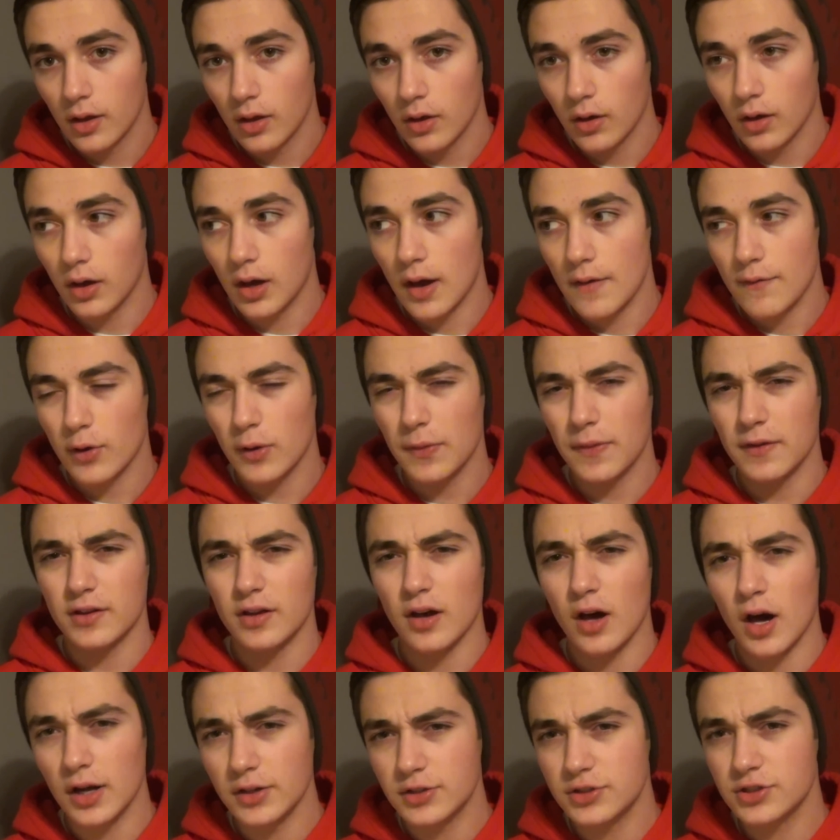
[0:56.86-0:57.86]
Well, uh, I've heard the
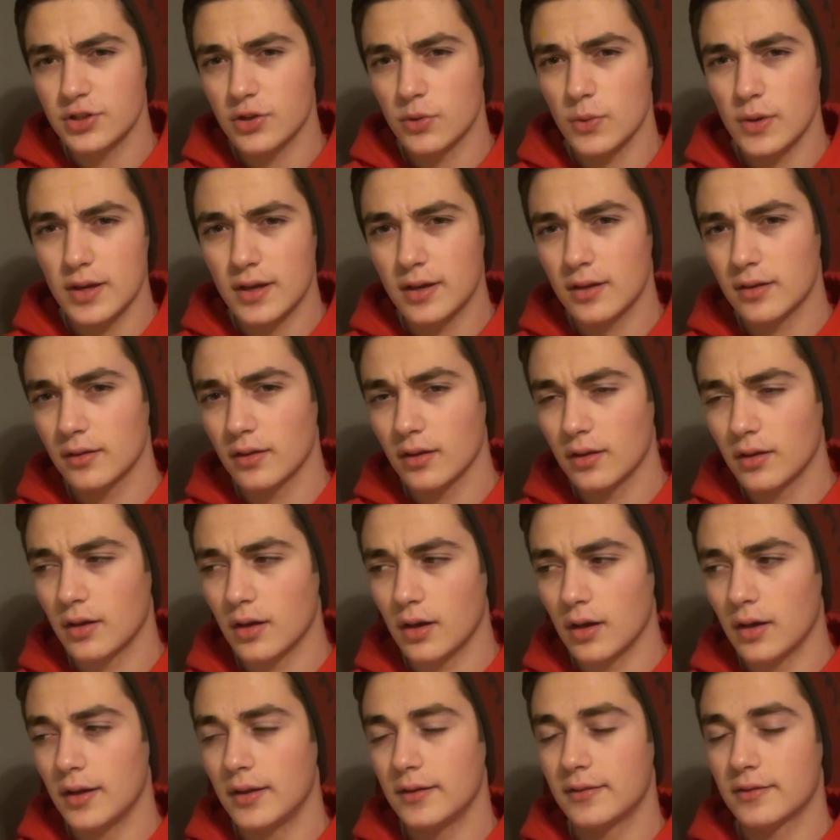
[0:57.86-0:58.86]
hutch squeak.
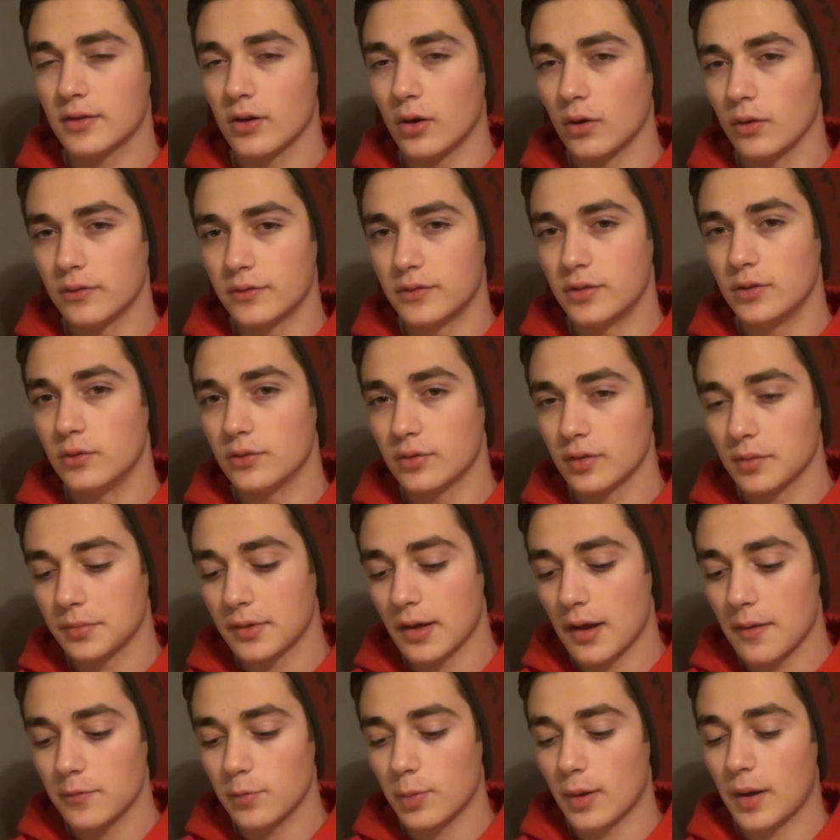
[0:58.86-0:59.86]
Uh, it's called too
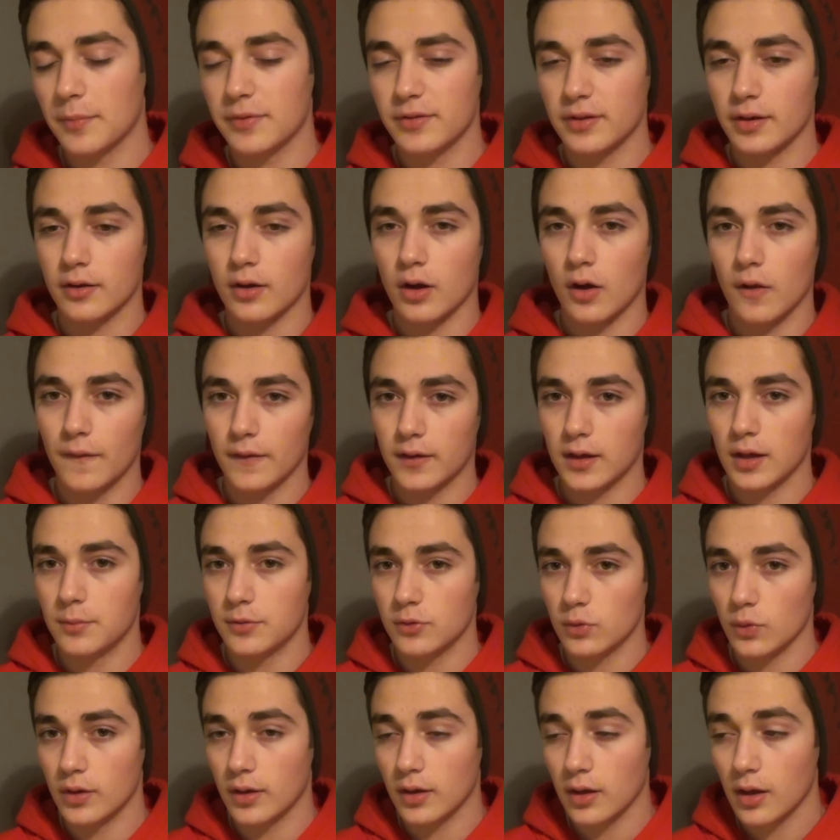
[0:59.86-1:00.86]
sometimes, but I'm just gonna call it the Kim
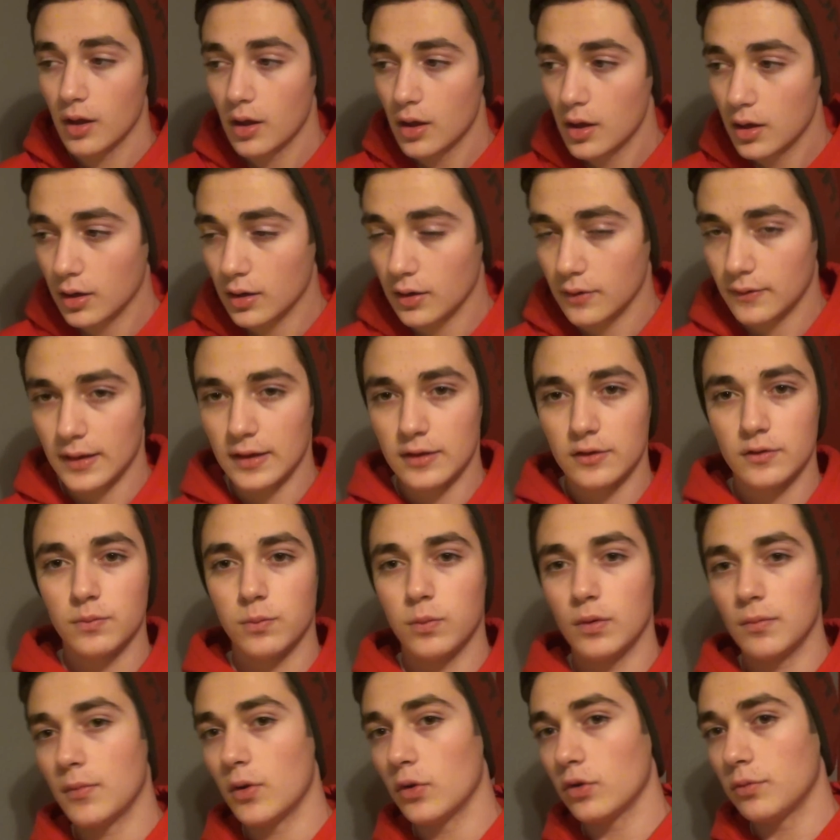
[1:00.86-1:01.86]
squeak because
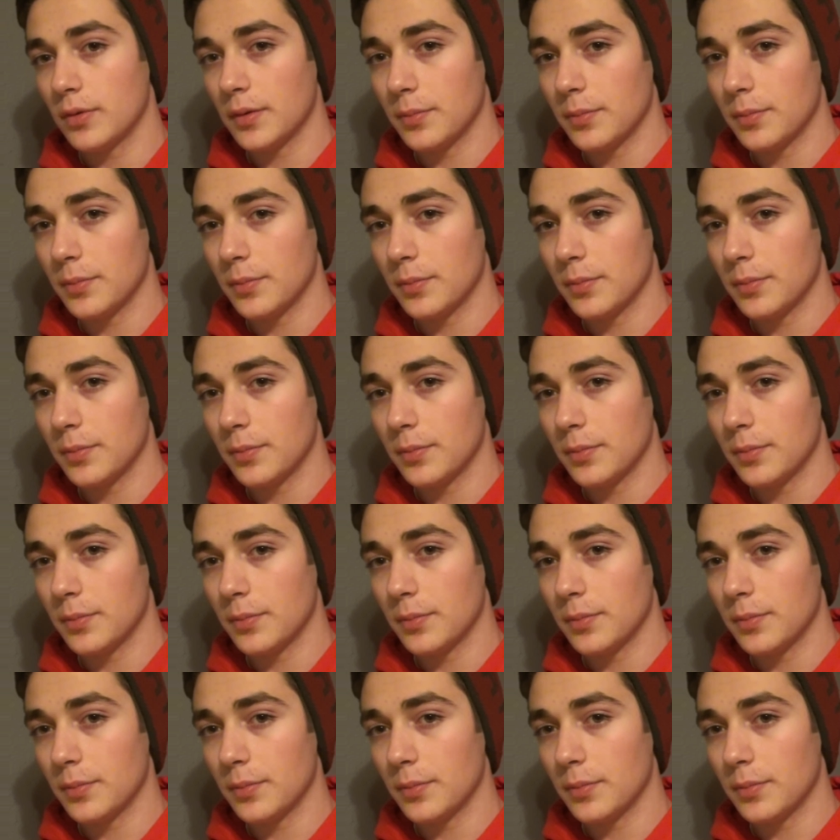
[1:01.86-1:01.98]
that's what most